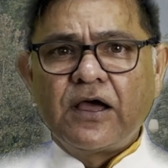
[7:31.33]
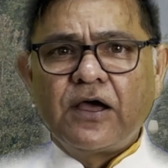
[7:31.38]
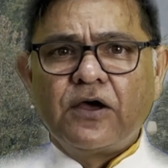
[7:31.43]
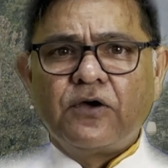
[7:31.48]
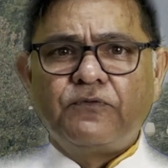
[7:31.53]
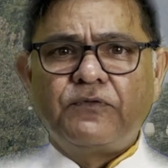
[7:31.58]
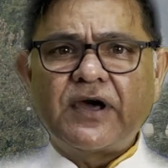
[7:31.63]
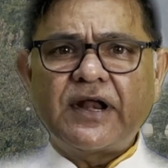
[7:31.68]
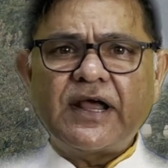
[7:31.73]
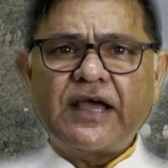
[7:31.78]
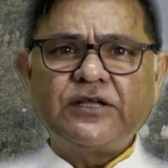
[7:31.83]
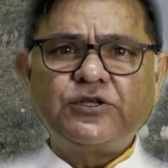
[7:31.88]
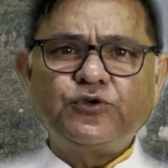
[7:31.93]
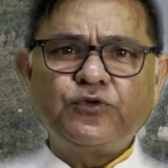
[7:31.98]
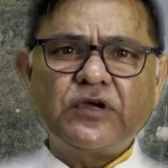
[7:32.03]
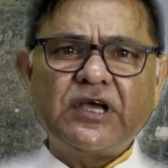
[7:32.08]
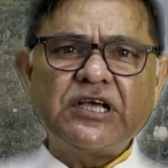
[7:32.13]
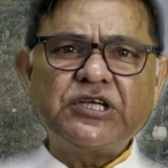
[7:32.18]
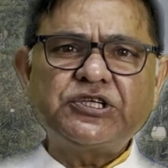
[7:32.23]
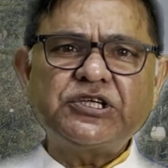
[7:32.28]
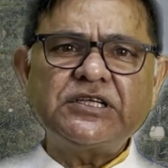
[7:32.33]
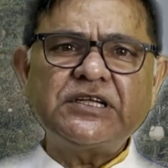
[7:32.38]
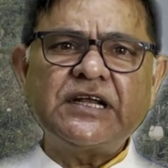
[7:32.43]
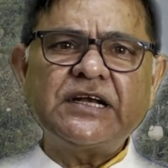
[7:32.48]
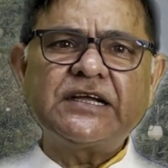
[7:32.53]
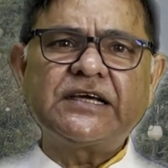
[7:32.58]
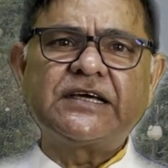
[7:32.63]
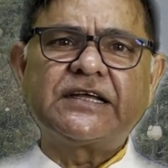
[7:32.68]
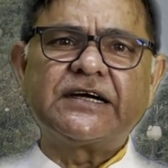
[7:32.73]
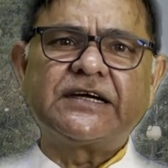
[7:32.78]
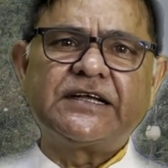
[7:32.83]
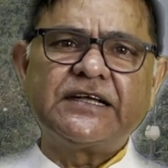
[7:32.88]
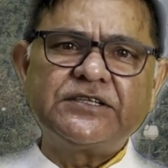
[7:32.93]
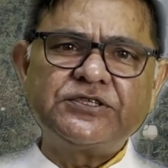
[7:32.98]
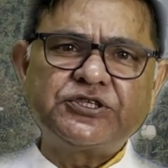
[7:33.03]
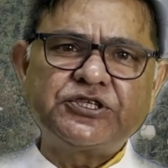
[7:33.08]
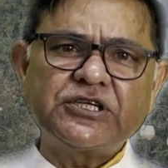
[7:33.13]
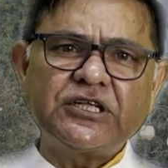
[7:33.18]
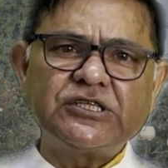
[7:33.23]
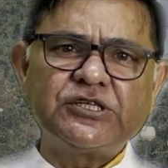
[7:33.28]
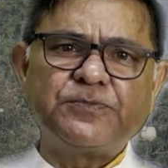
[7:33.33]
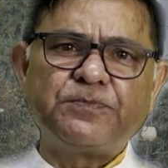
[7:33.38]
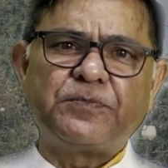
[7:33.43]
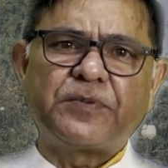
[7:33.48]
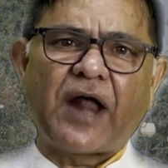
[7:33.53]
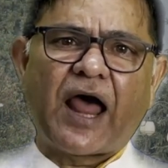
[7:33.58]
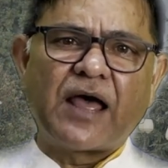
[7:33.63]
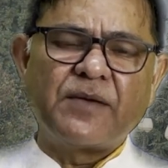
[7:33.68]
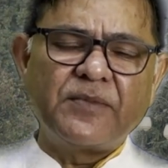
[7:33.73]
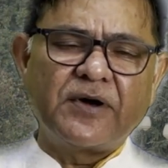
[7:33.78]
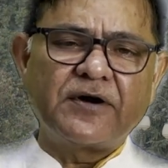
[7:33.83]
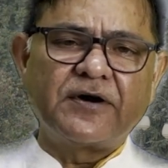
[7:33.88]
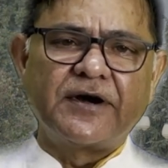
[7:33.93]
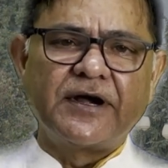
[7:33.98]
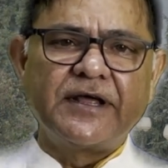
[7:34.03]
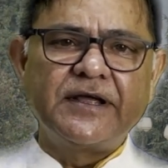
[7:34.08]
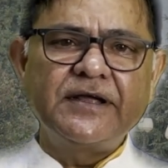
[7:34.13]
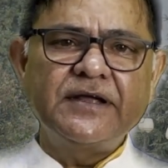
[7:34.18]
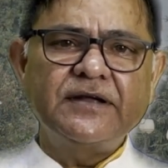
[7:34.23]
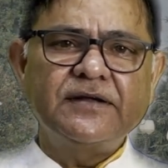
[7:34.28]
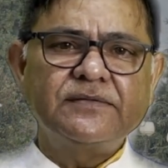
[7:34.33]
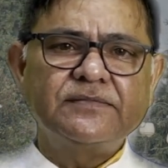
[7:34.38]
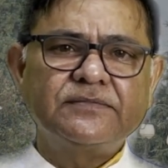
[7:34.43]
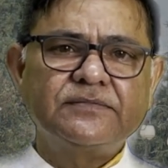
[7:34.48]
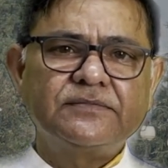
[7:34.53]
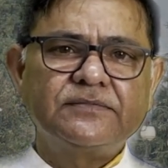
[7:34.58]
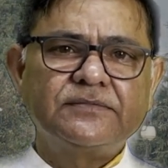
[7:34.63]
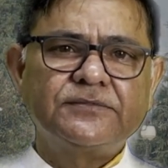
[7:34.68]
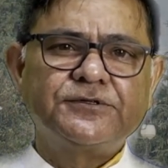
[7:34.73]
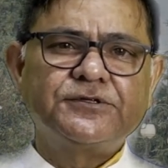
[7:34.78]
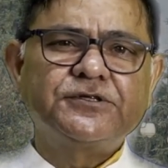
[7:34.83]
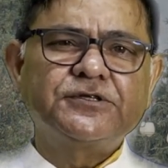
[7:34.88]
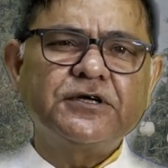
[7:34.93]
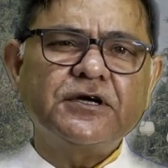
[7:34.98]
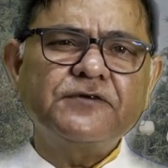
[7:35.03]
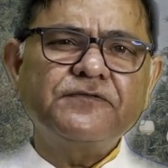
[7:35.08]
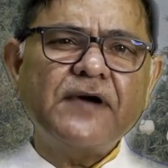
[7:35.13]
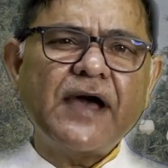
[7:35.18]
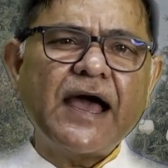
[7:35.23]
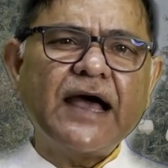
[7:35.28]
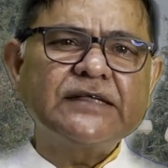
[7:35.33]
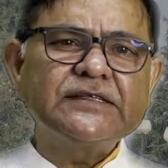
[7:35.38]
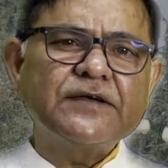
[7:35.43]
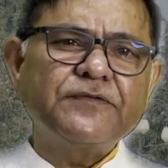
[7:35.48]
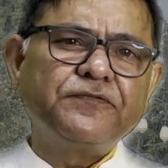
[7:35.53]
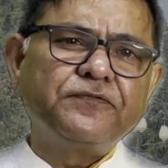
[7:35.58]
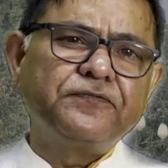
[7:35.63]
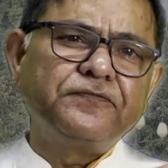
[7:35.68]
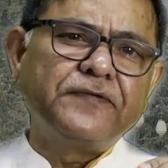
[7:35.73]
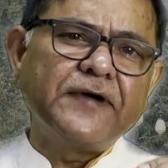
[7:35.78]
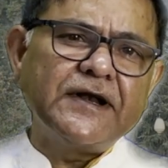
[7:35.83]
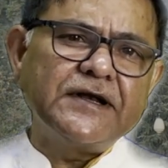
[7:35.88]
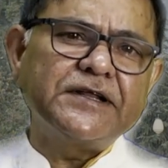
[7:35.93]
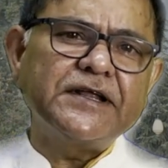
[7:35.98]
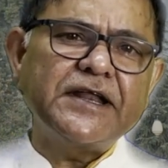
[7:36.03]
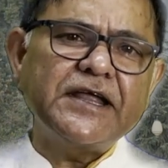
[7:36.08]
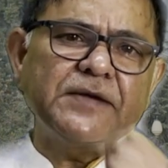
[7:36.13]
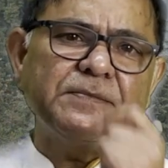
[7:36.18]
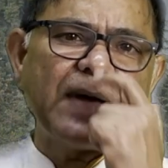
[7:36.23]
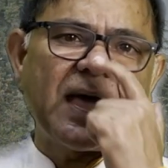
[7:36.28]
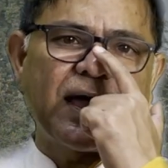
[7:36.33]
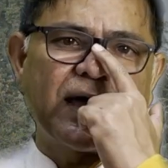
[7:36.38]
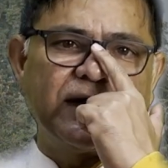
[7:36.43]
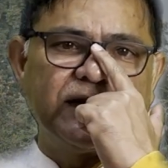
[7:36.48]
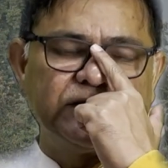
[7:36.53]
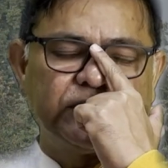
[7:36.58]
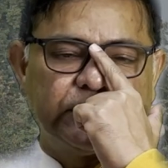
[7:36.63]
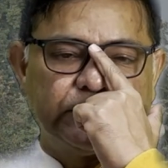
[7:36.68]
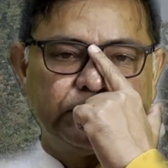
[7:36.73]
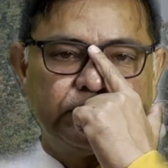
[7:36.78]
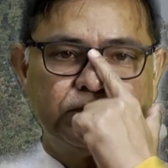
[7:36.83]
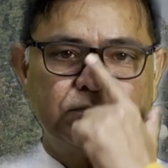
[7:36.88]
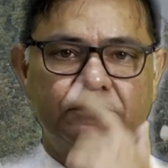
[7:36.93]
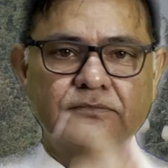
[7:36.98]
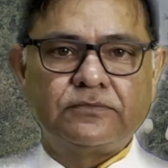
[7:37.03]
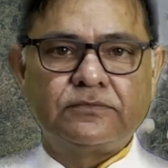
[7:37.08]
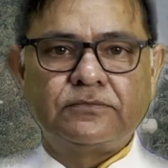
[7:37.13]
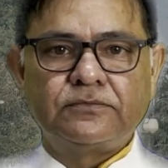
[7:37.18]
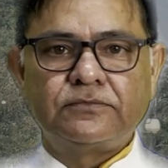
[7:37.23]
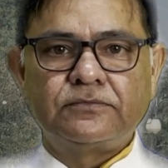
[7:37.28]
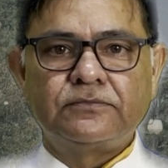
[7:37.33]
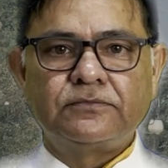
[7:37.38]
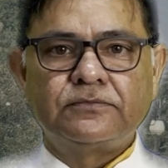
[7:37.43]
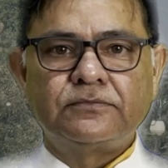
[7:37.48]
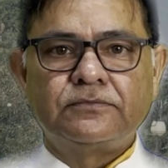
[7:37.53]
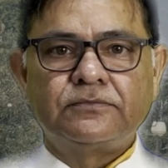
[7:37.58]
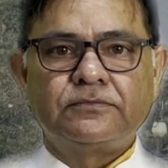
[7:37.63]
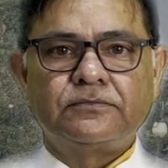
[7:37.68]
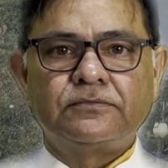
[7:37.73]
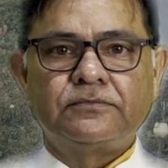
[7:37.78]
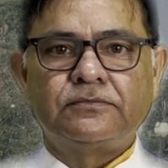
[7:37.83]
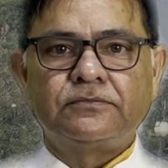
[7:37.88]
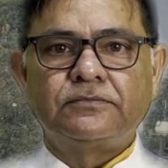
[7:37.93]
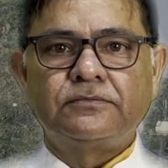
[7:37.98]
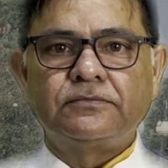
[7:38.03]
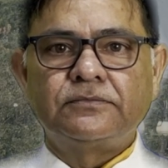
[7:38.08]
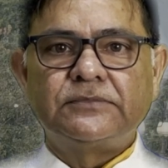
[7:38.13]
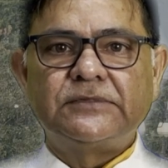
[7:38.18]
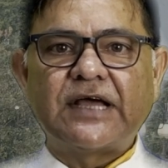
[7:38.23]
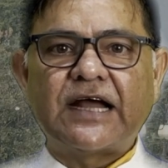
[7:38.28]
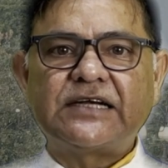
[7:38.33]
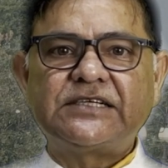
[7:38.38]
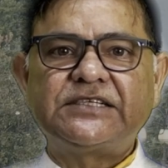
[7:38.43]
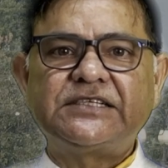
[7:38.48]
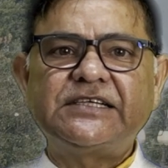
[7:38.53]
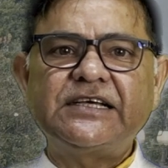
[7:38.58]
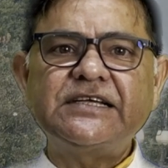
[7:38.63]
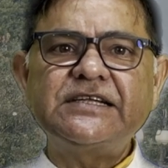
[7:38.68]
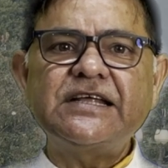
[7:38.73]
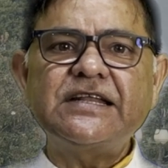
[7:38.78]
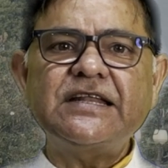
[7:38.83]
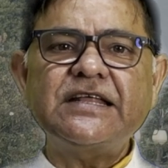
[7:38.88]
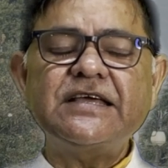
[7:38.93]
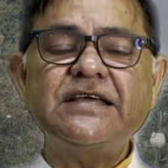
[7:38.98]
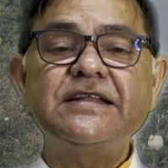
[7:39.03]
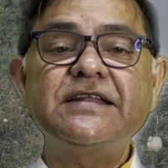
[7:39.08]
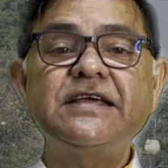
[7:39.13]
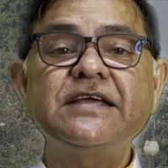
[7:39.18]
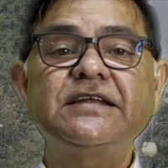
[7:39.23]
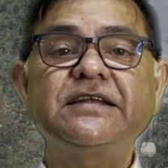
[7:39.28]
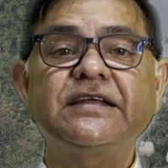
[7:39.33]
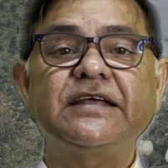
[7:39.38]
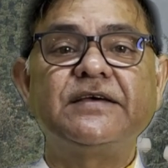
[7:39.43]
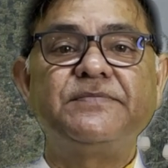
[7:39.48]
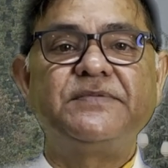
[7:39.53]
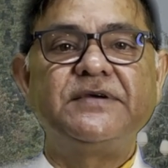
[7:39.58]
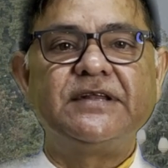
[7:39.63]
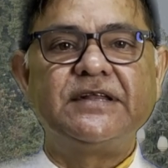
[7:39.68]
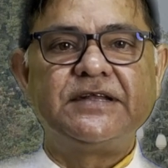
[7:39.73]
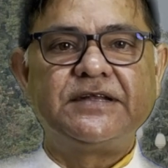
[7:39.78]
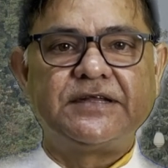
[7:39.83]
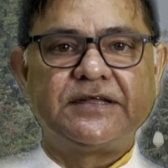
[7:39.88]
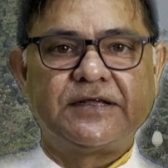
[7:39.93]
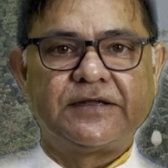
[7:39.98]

where education and credentials primarily serve as a filtering mechanism that signal innate ability.